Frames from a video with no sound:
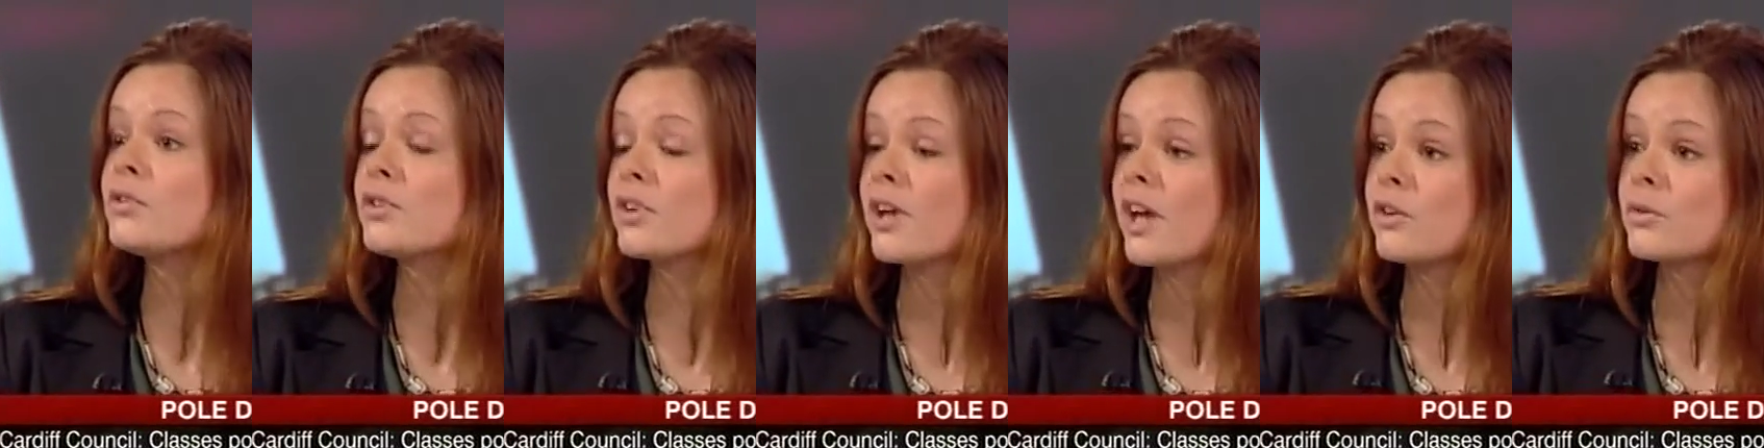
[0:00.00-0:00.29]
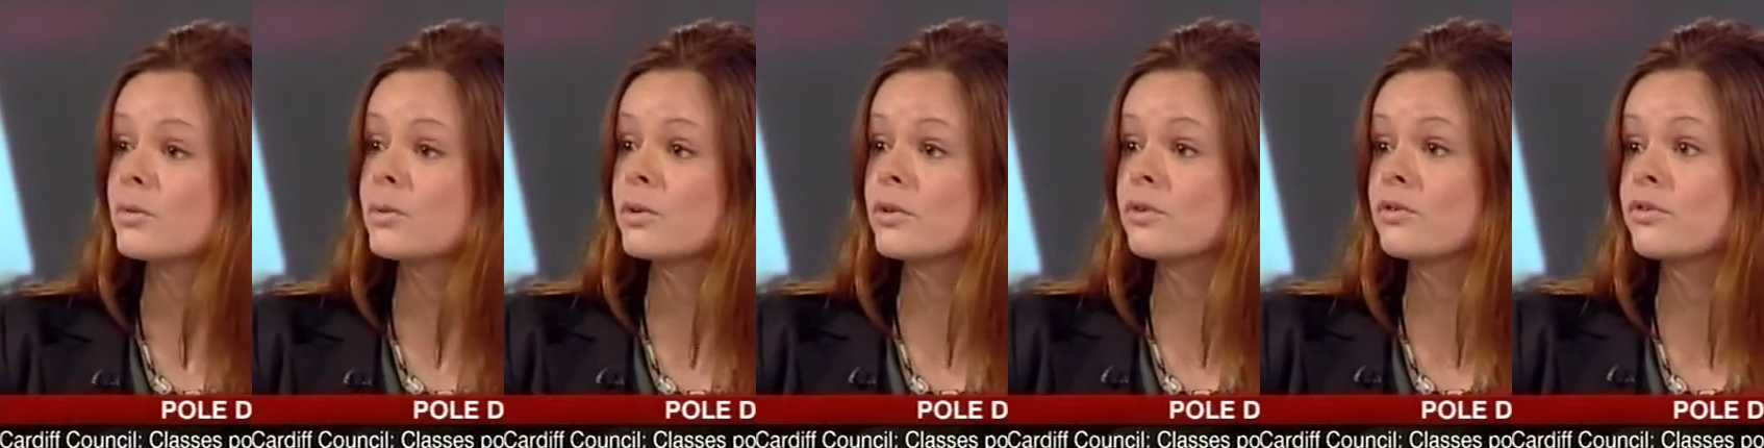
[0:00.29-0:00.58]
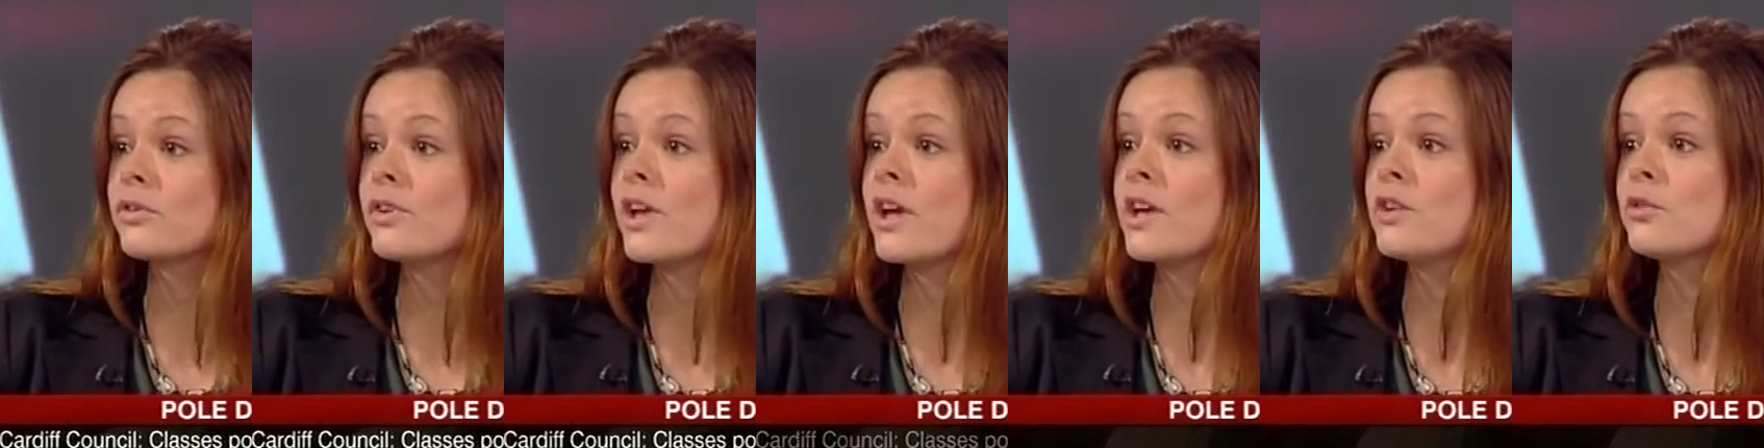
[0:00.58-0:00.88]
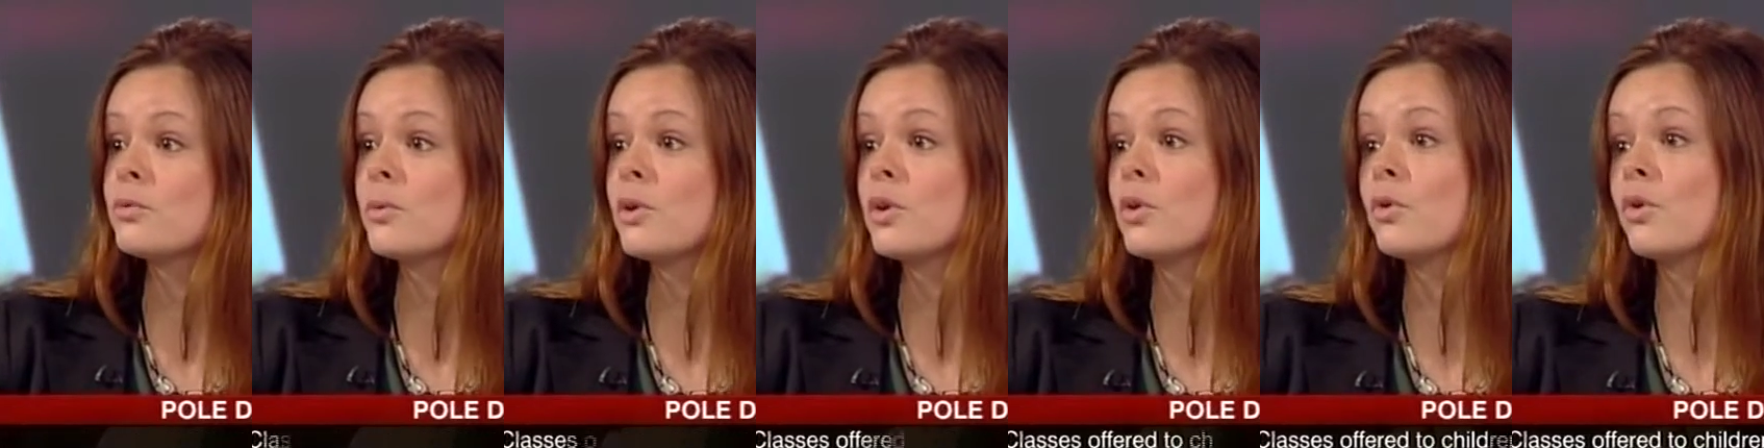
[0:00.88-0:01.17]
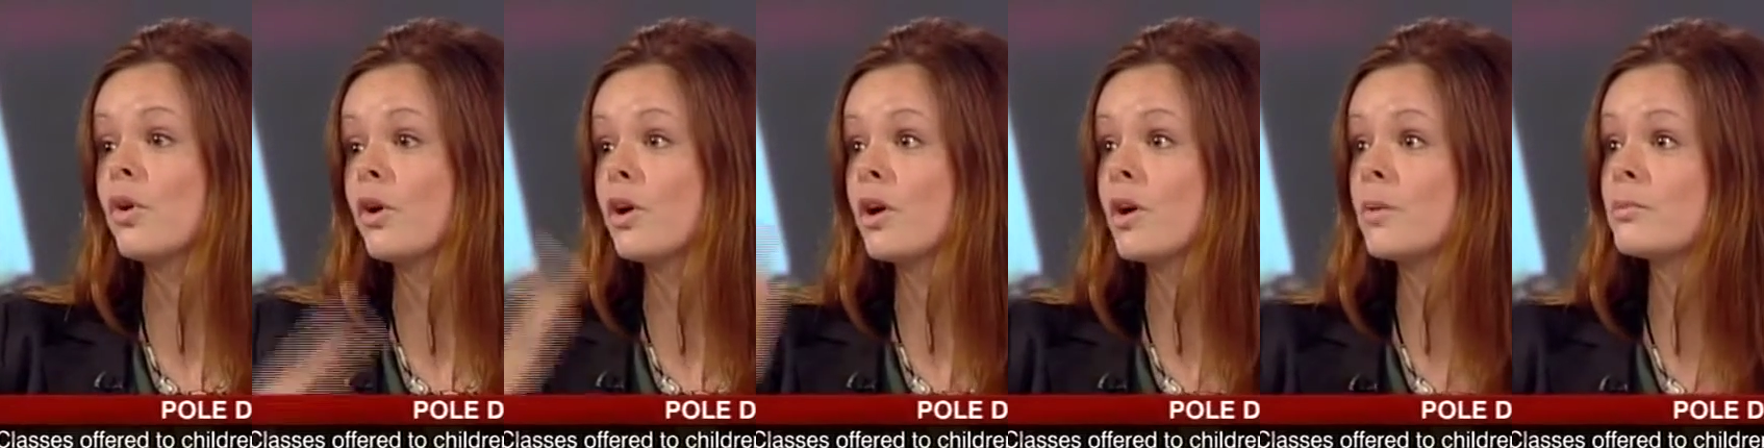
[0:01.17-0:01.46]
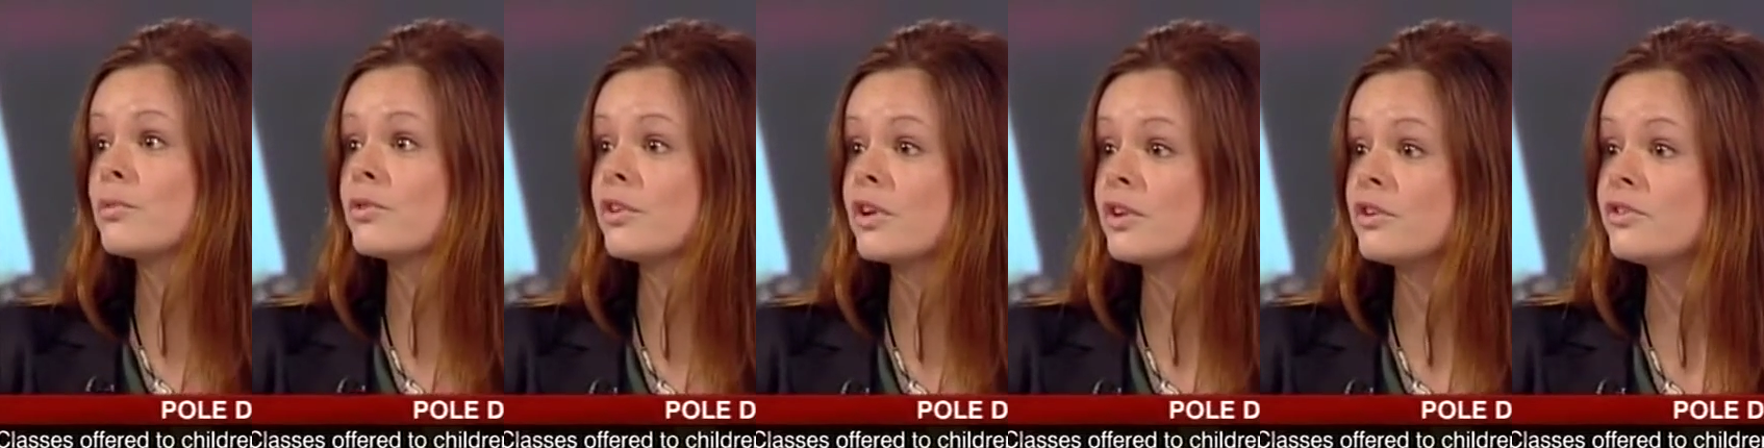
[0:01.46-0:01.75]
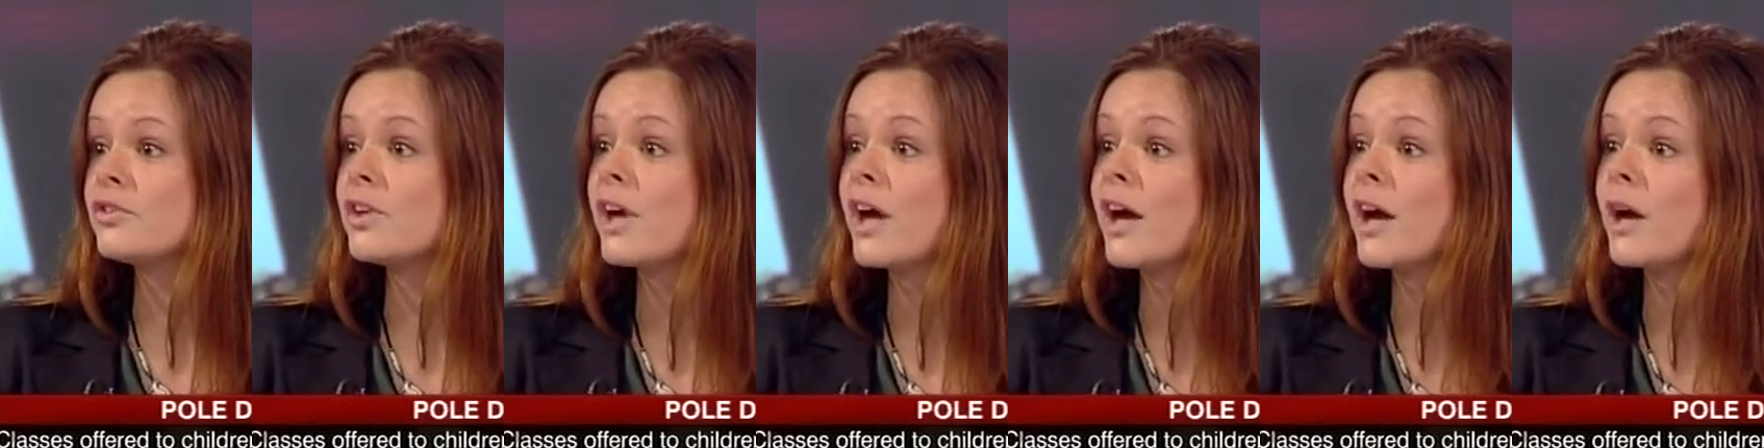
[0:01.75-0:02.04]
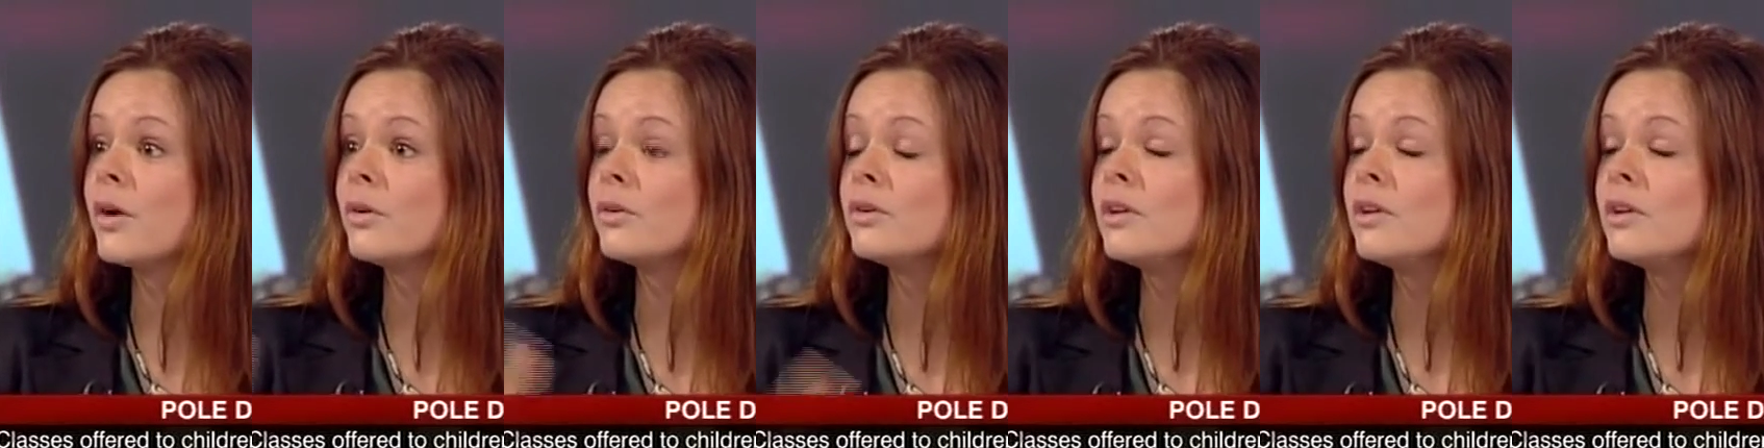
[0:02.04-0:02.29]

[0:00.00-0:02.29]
get to a stage where you're going upside down.